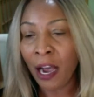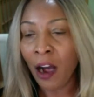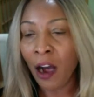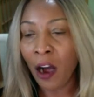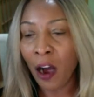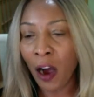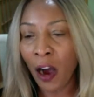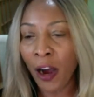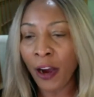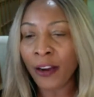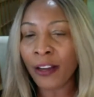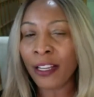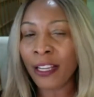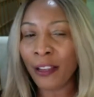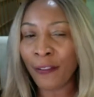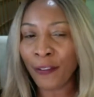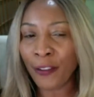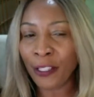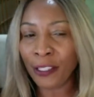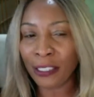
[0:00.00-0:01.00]
or
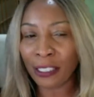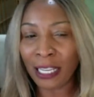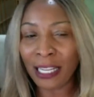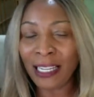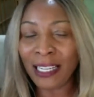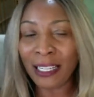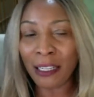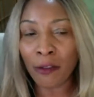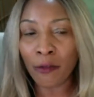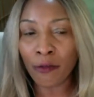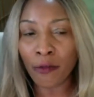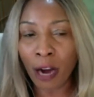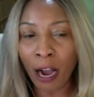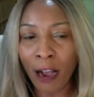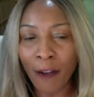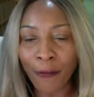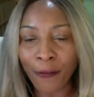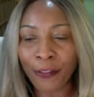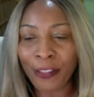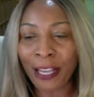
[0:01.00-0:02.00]
if it's a little
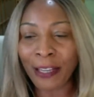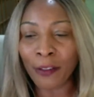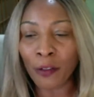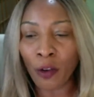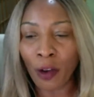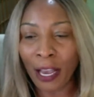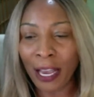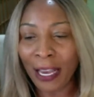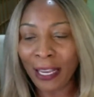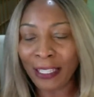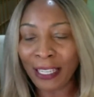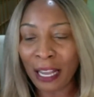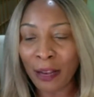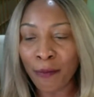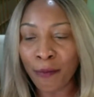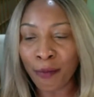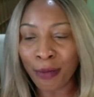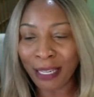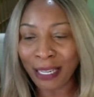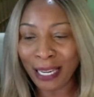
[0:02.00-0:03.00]
rough then go ahead
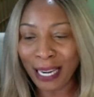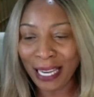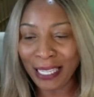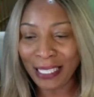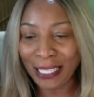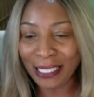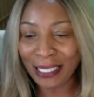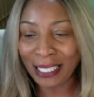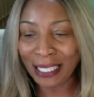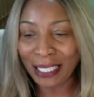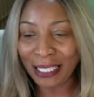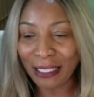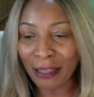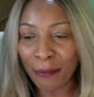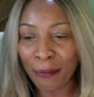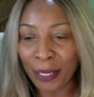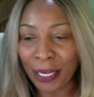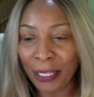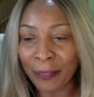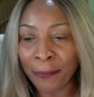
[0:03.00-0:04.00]
and blend it a little
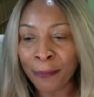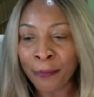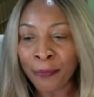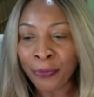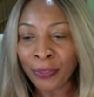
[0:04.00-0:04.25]
bit